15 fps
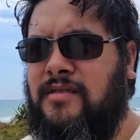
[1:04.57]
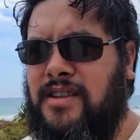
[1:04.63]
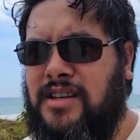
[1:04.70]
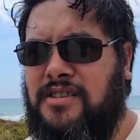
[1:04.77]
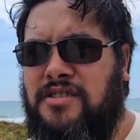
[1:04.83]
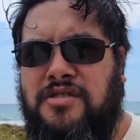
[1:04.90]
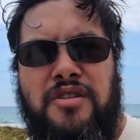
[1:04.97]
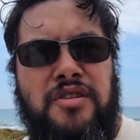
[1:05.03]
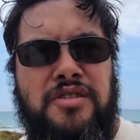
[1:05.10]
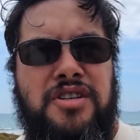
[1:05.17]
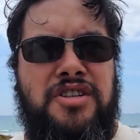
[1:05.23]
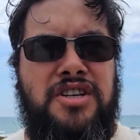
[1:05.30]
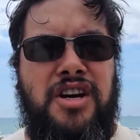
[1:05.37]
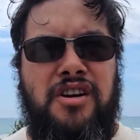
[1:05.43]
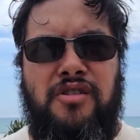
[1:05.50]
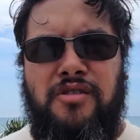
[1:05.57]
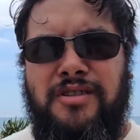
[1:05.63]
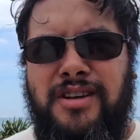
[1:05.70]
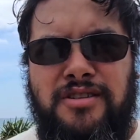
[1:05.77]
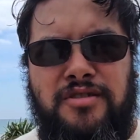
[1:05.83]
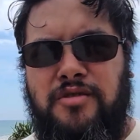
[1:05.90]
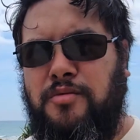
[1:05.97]
that's turned to jello?
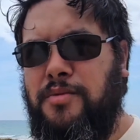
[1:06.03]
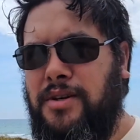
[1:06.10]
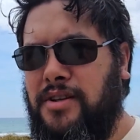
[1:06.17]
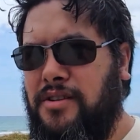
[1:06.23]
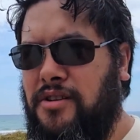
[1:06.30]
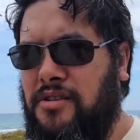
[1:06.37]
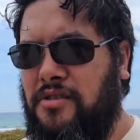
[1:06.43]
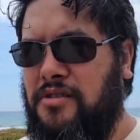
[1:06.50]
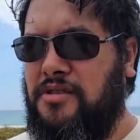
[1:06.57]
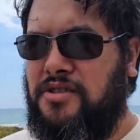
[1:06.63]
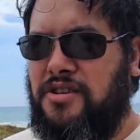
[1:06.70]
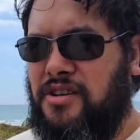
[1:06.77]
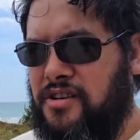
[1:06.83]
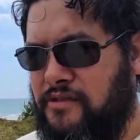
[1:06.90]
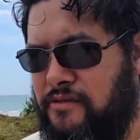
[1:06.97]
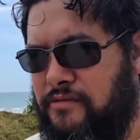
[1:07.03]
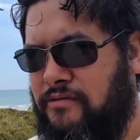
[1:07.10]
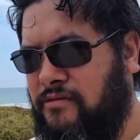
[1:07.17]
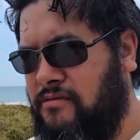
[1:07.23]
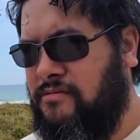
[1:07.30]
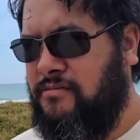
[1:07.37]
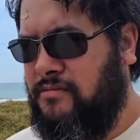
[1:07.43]
That's normally not a good sign of
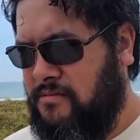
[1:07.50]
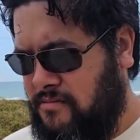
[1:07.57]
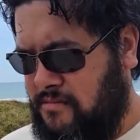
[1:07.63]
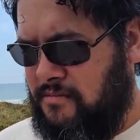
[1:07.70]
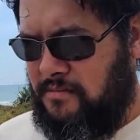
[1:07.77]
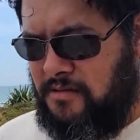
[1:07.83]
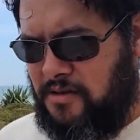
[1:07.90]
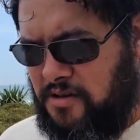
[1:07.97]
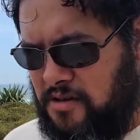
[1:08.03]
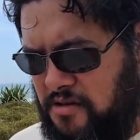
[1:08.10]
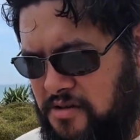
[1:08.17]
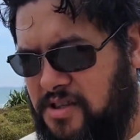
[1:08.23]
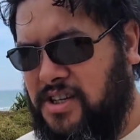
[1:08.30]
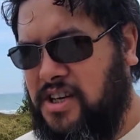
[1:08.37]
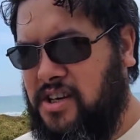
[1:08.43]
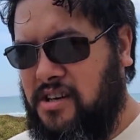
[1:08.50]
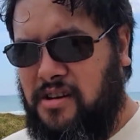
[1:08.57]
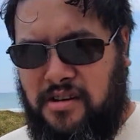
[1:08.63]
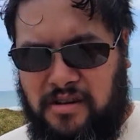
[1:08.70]
good tea.